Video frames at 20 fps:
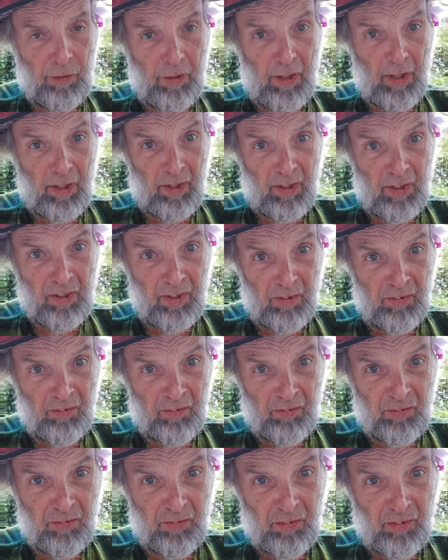
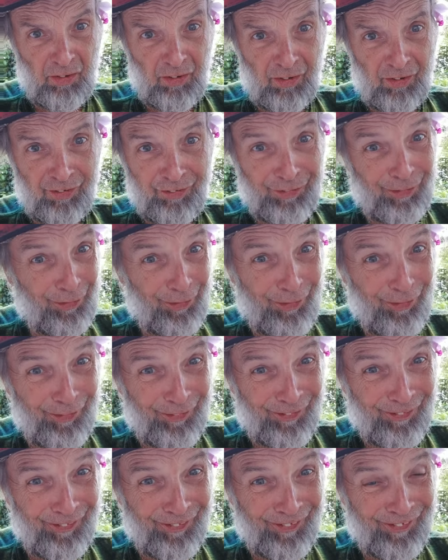Elias, two
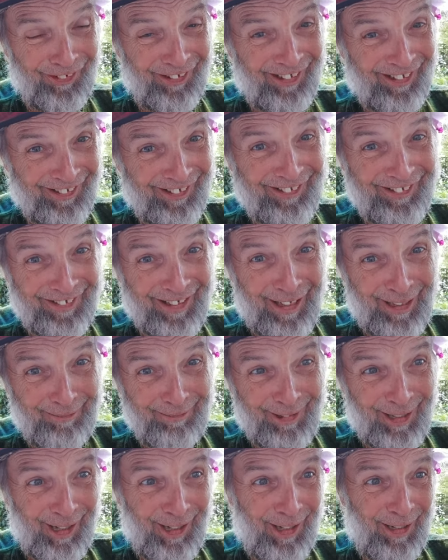at the same
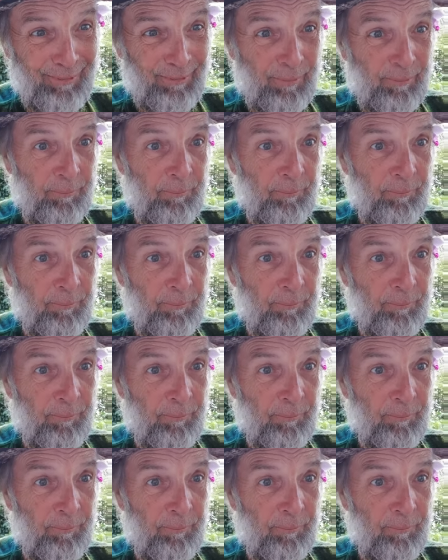time.